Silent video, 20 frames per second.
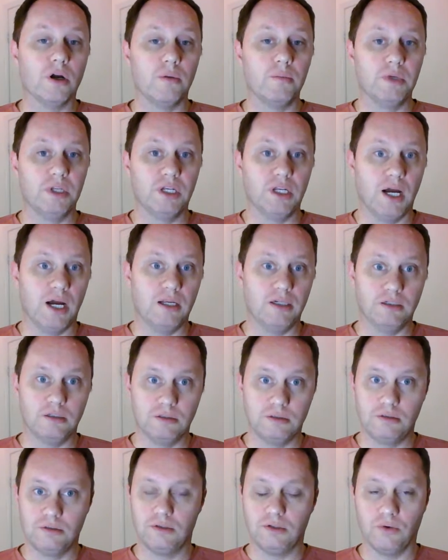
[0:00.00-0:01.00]
I mean, I
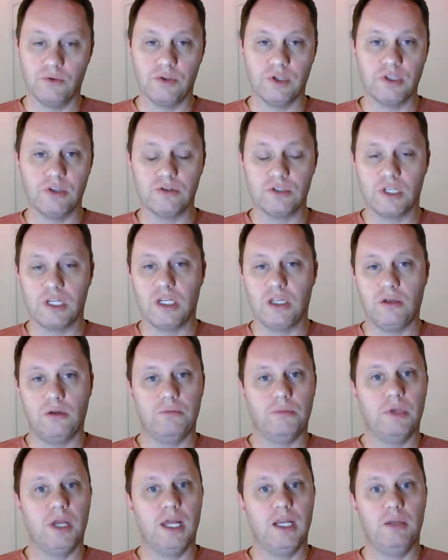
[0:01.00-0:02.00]
don't think there's
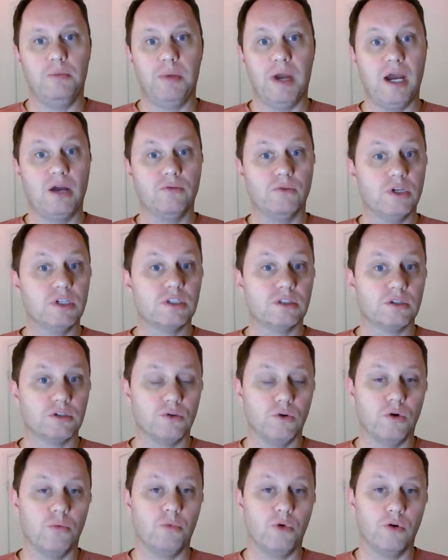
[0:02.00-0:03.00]
any bad reason to
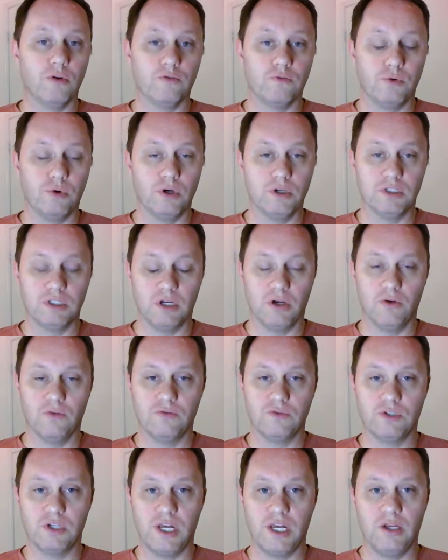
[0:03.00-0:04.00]
grow more for
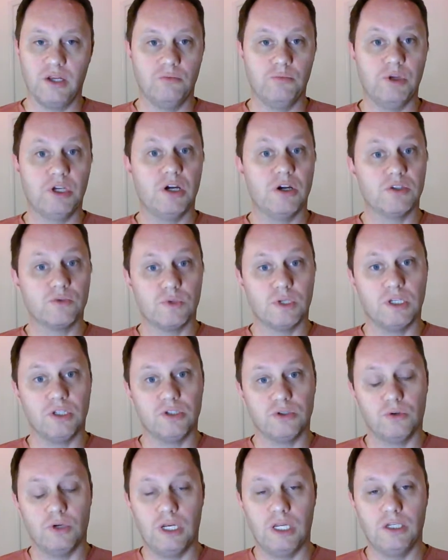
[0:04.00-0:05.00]
ourselves. And because we can
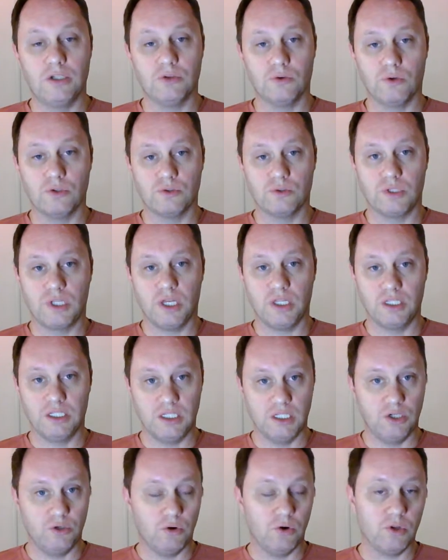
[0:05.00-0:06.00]
do it indoors with
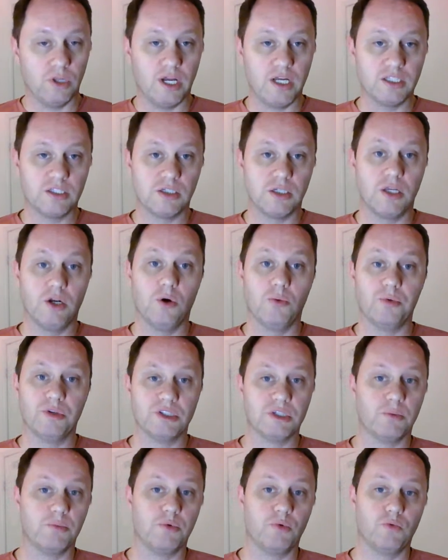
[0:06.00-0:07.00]
LED grow lights, it opens
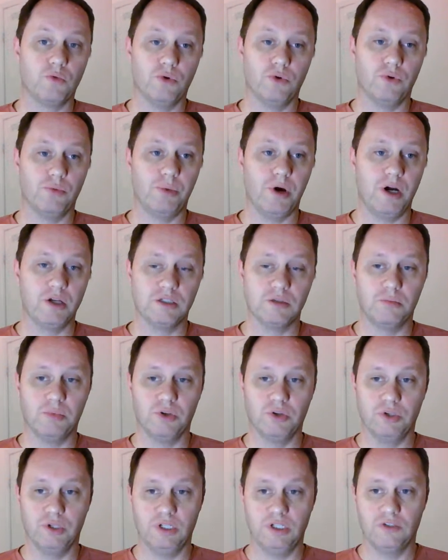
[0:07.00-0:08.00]
up a world of
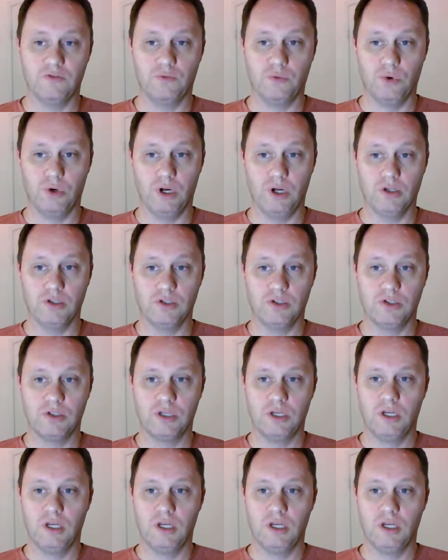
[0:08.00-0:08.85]
possibilities for us.